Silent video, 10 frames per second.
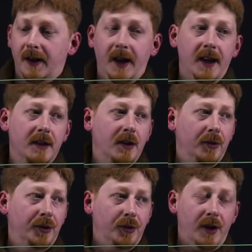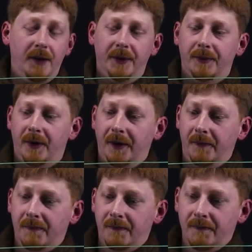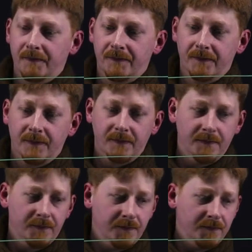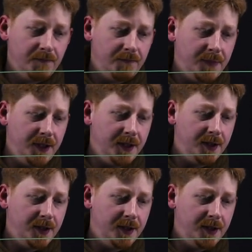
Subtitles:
A goes to Iris 1, B